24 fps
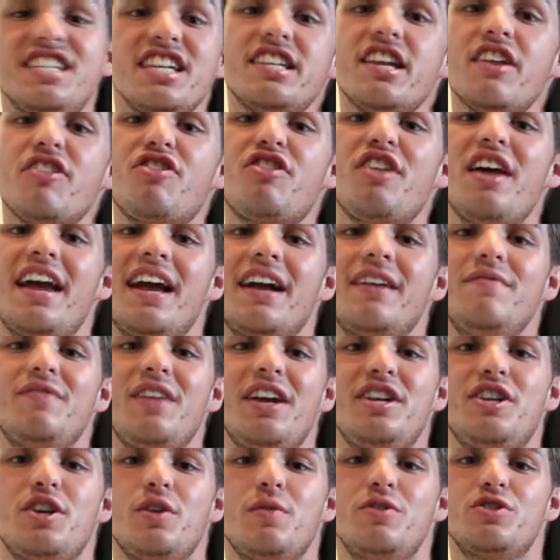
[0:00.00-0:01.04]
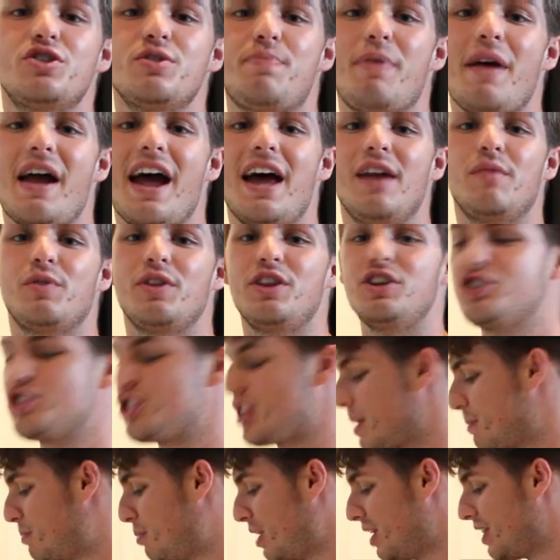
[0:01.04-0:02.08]
this a thing they do in Japan where they just
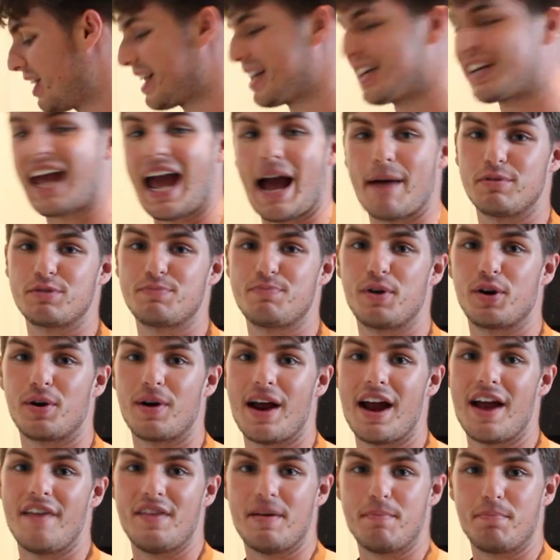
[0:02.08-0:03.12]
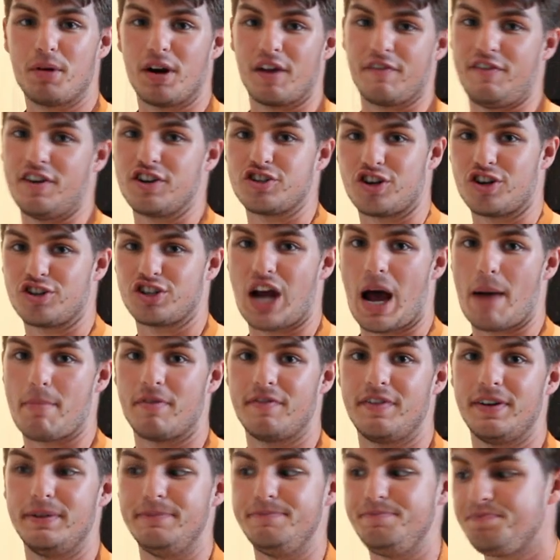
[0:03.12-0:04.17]
like put like a cabbage puree and they put a fish on top
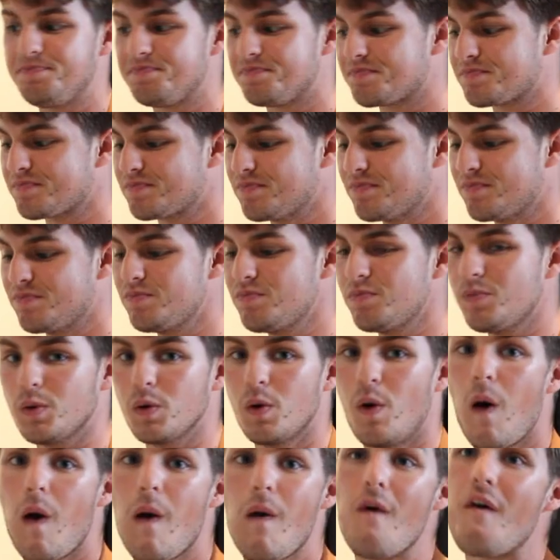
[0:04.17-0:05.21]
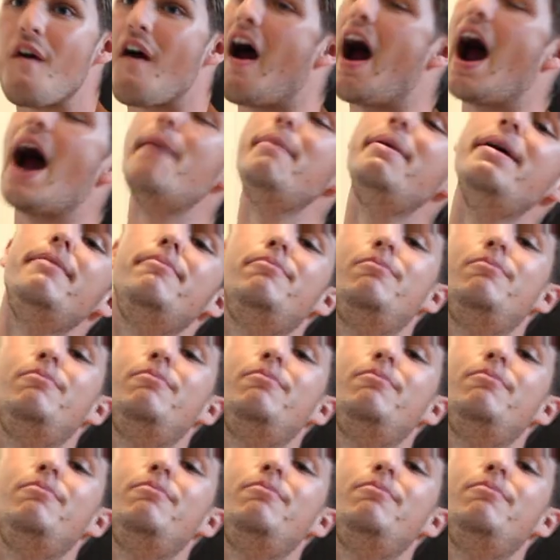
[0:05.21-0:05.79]
of it? I